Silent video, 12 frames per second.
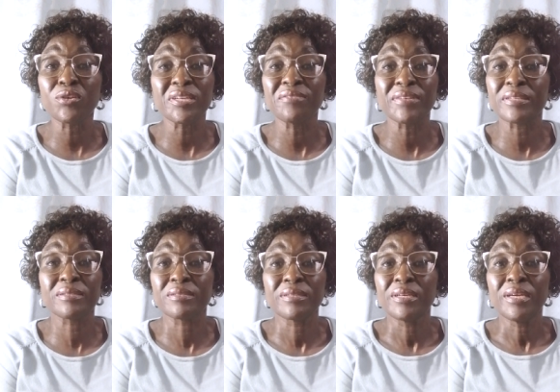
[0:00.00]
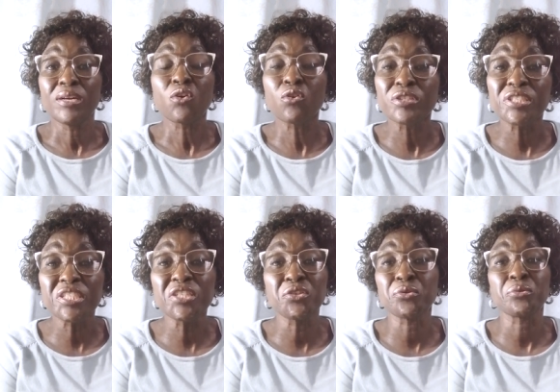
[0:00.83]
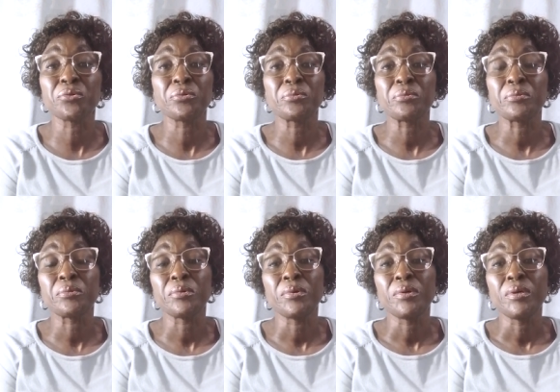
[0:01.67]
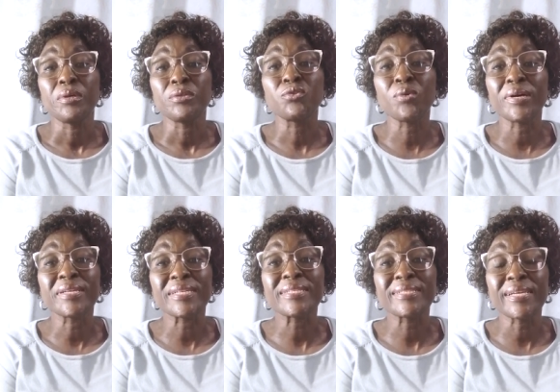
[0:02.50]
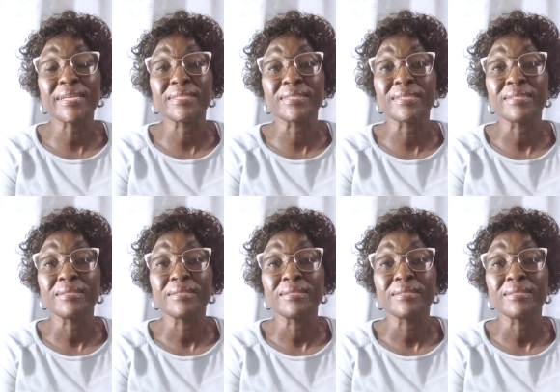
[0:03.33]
even continue to understand